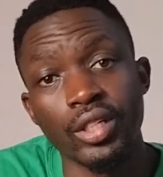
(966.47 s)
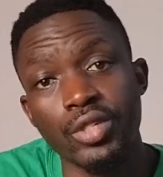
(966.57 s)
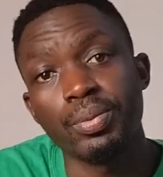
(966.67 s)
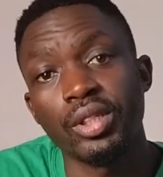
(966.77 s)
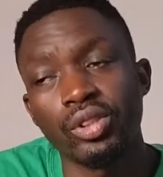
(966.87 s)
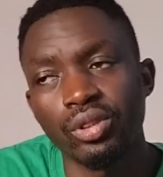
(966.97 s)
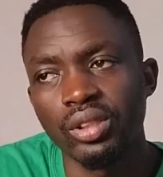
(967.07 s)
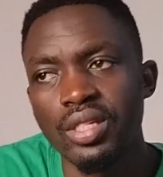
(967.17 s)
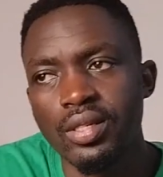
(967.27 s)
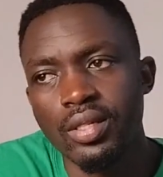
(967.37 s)
Respiration
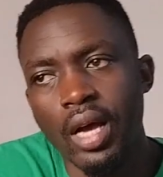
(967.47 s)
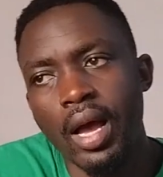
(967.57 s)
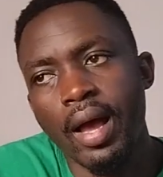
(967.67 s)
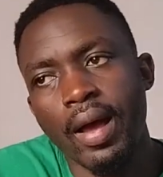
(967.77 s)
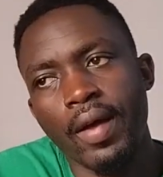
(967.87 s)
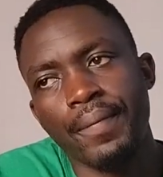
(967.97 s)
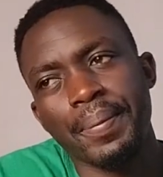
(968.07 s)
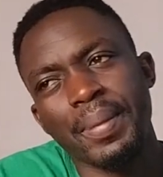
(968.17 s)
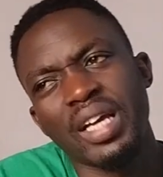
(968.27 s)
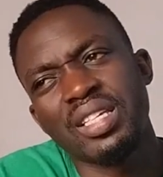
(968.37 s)
is
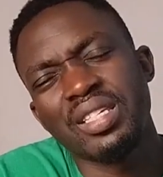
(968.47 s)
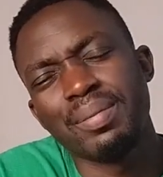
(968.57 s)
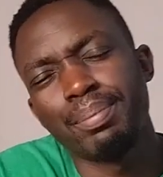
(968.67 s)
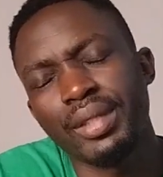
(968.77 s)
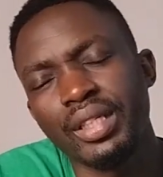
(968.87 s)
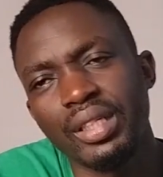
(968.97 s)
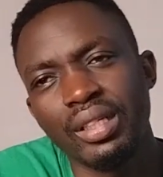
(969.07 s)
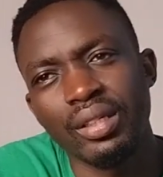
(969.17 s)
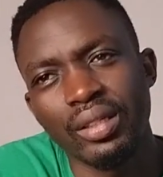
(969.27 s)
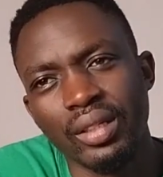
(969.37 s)

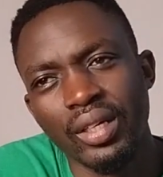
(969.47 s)
simply